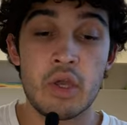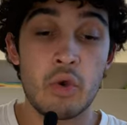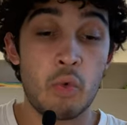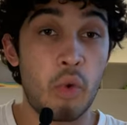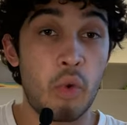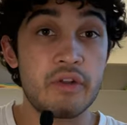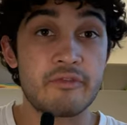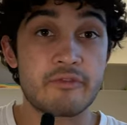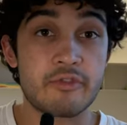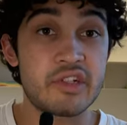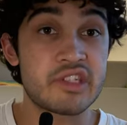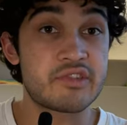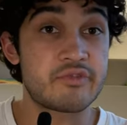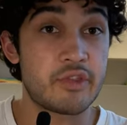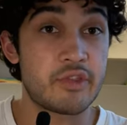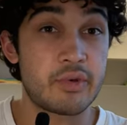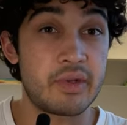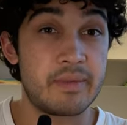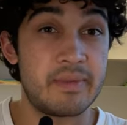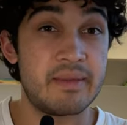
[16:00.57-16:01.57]
1 fridge for
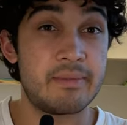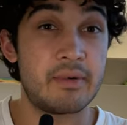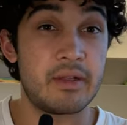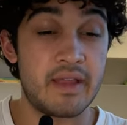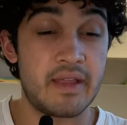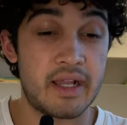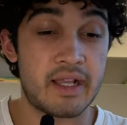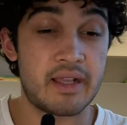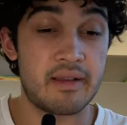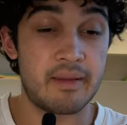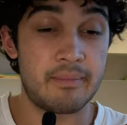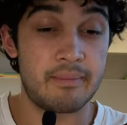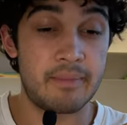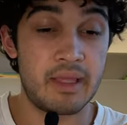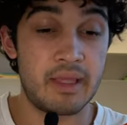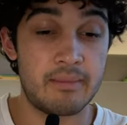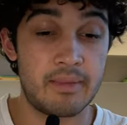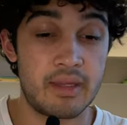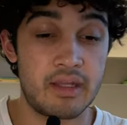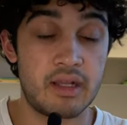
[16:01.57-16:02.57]
3 people. That can
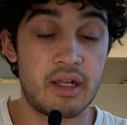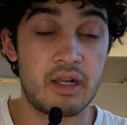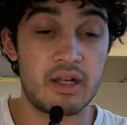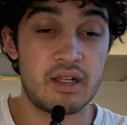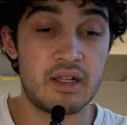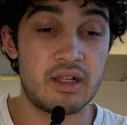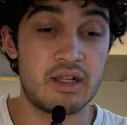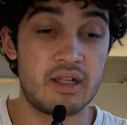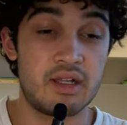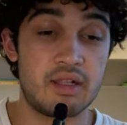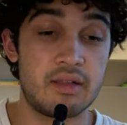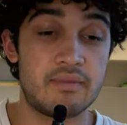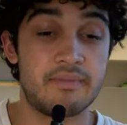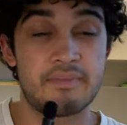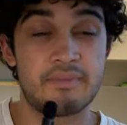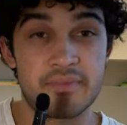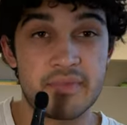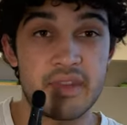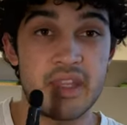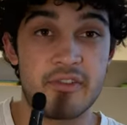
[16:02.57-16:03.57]
be a bit
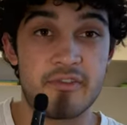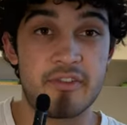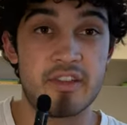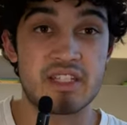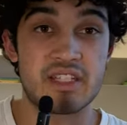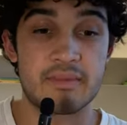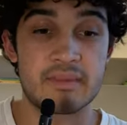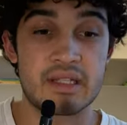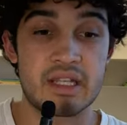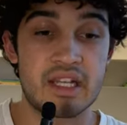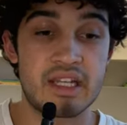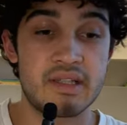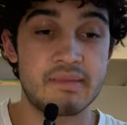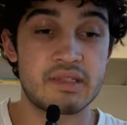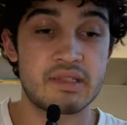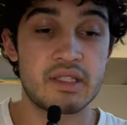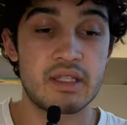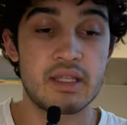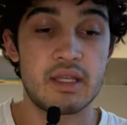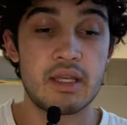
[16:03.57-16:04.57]
iffy
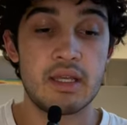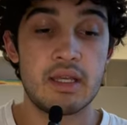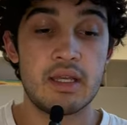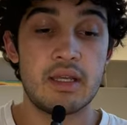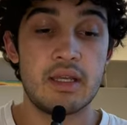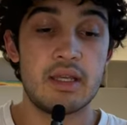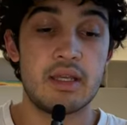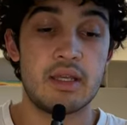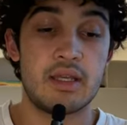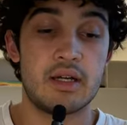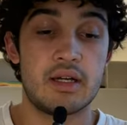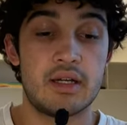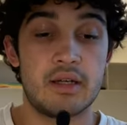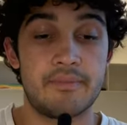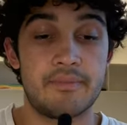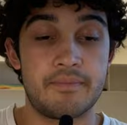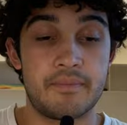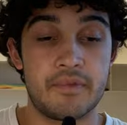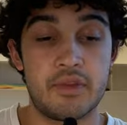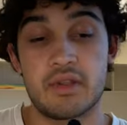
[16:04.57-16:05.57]
sometimes.
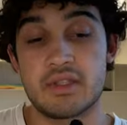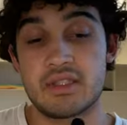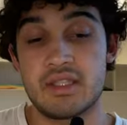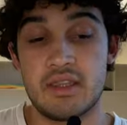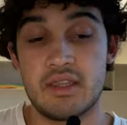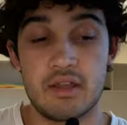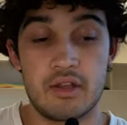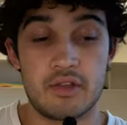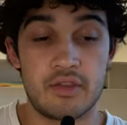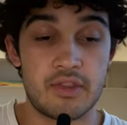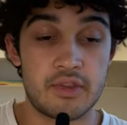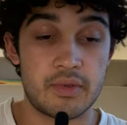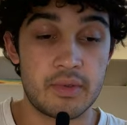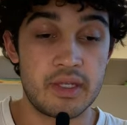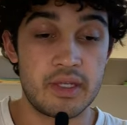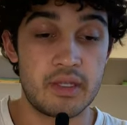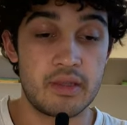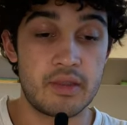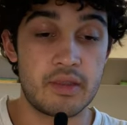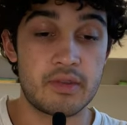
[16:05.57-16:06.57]
You can see there the
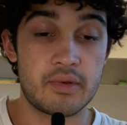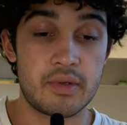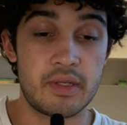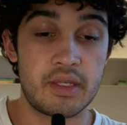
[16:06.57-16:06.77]
three